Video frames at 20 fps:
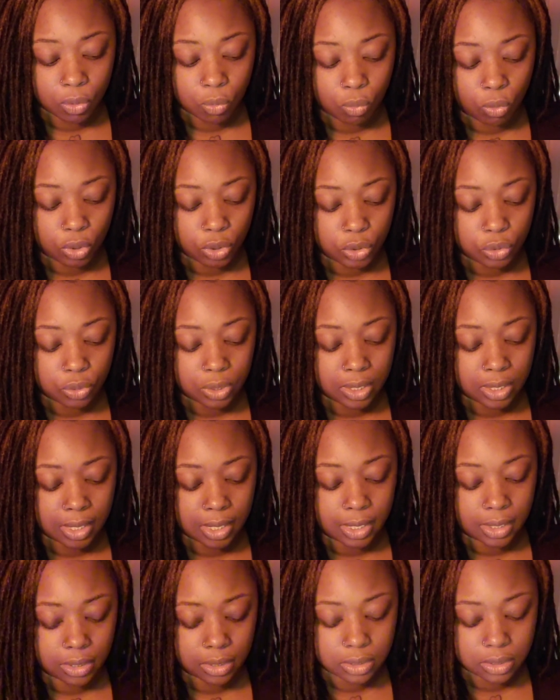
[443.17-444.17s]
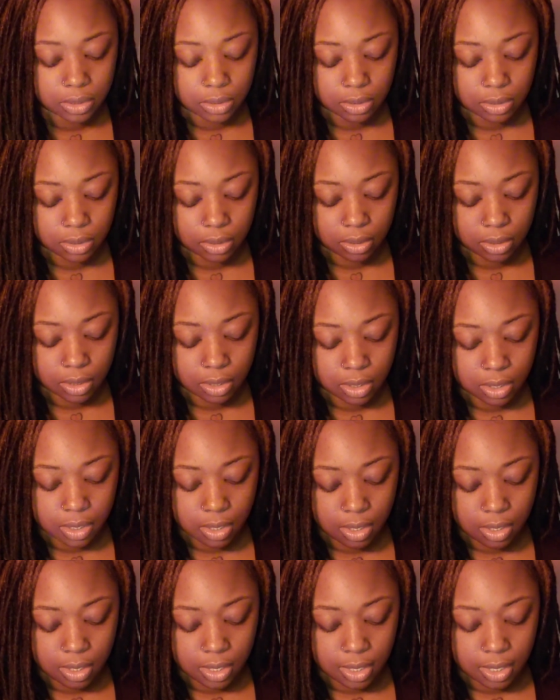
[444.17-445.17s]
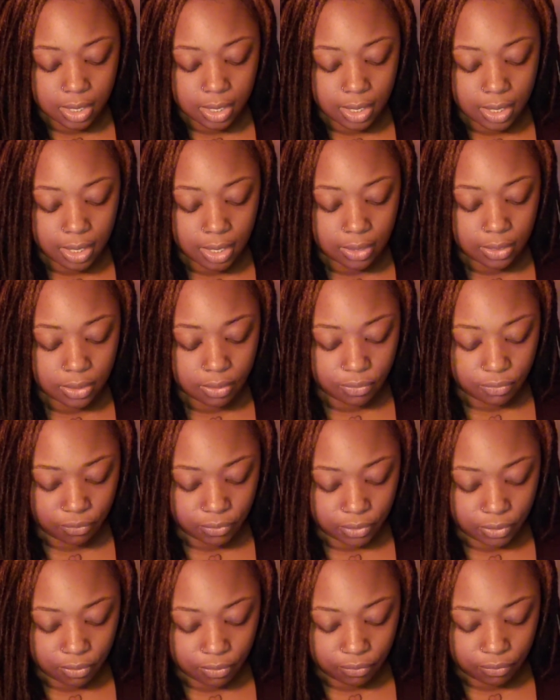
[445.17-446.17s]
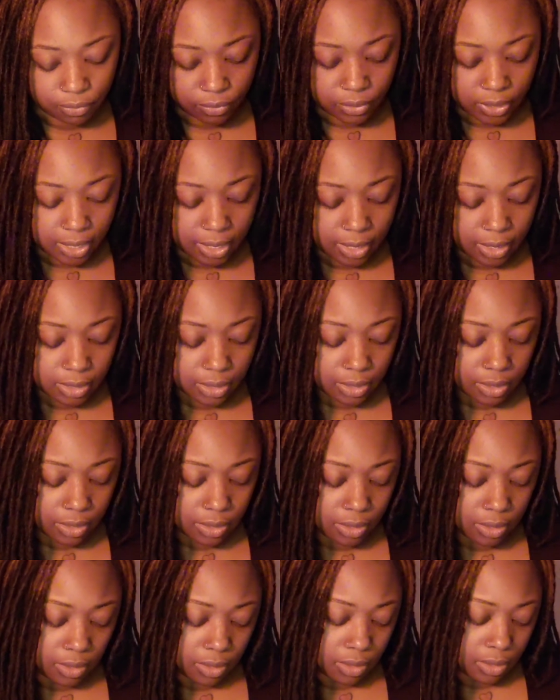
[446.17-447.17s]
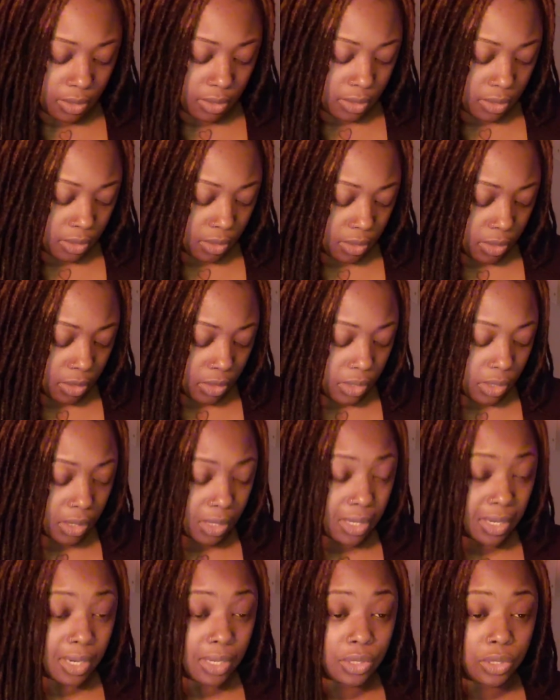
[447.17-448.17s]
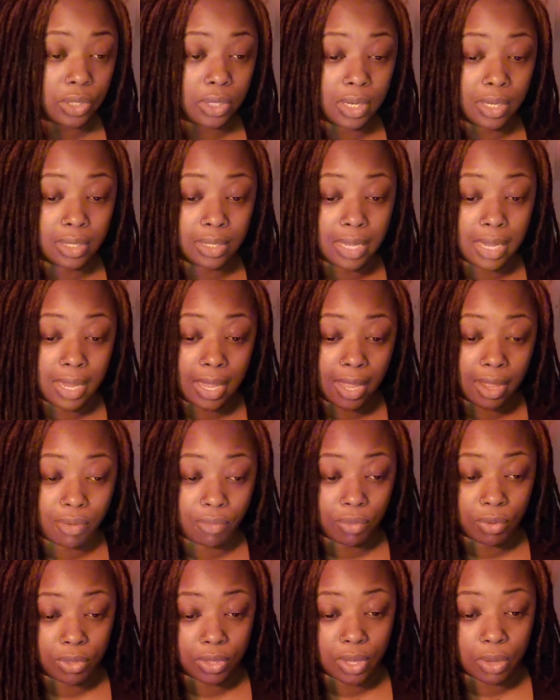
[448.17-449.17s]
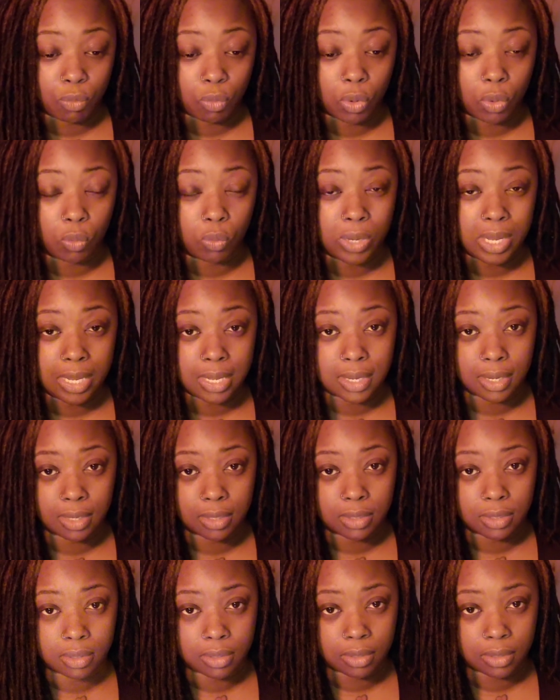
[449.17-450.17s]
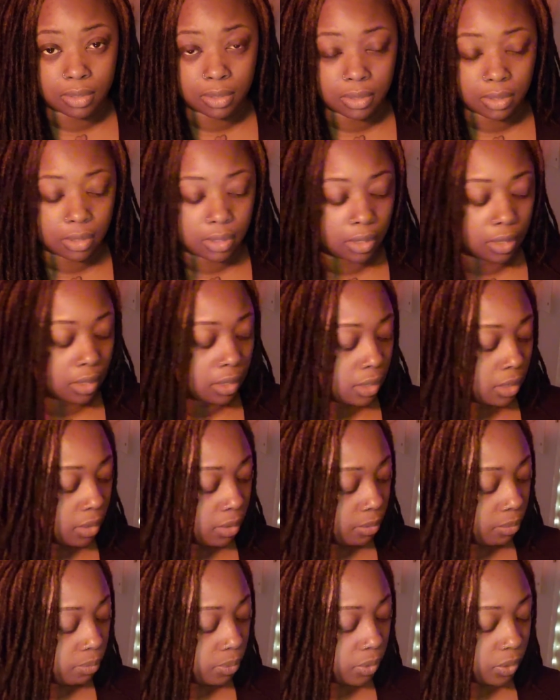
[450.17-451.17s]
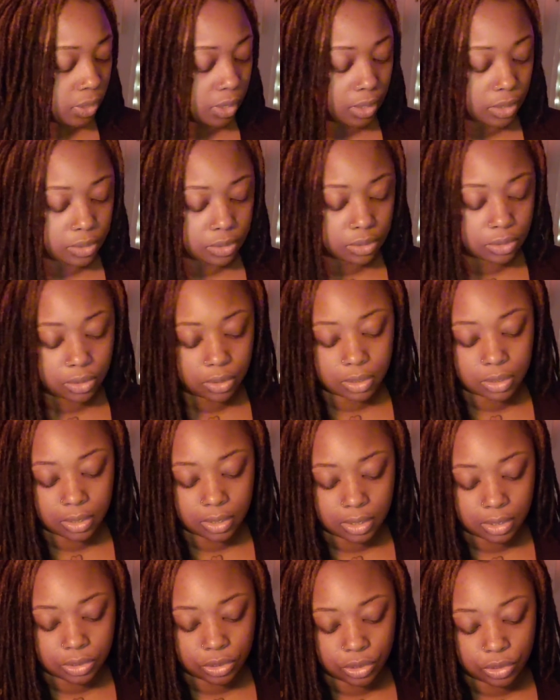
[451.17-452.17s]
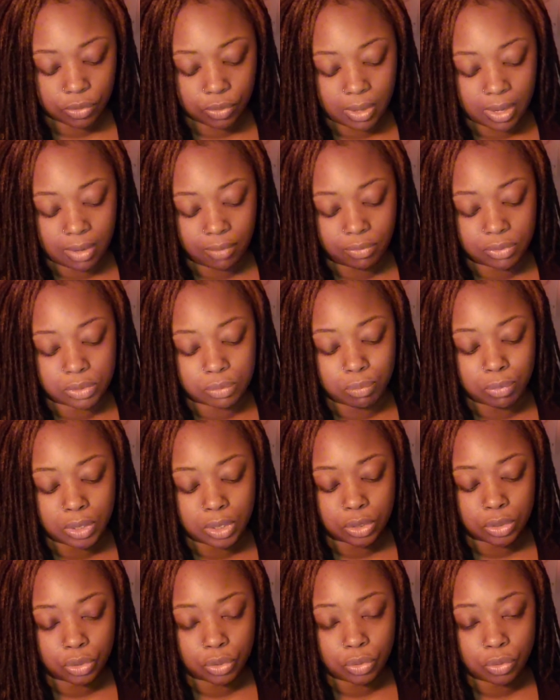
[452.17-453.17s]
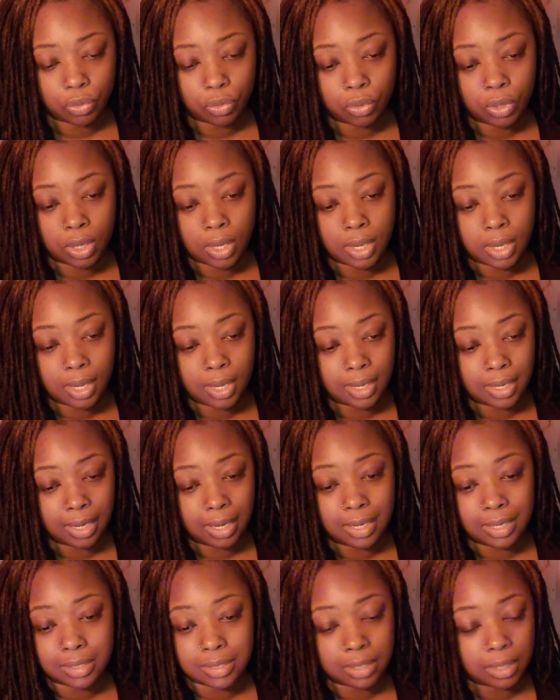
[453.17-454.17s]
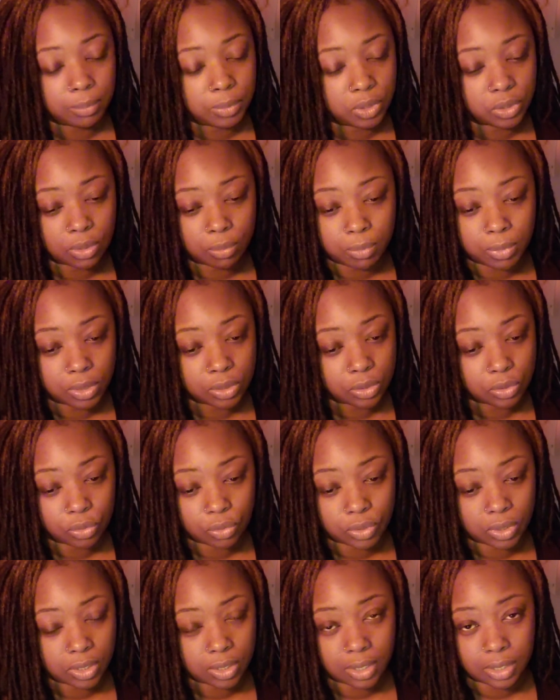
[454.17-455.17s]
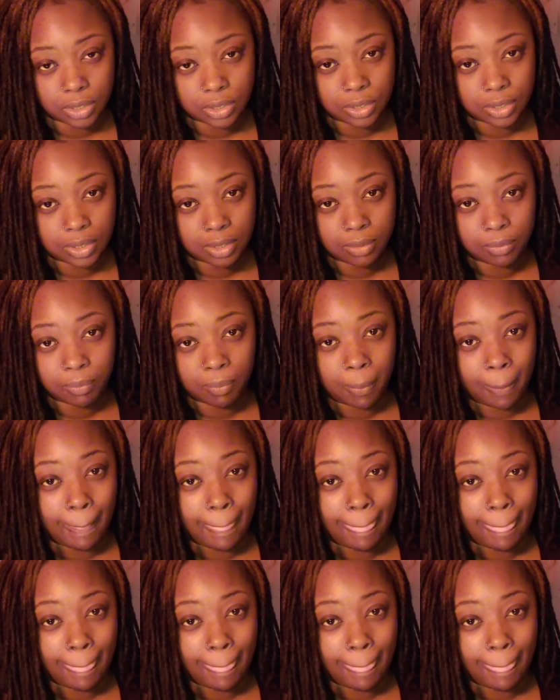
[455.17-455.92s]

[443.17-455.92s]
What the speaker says: once you connect. And they're fearful that the connection that they have with them will weaken because the connection you have is mental. And anytime there's a mental connection,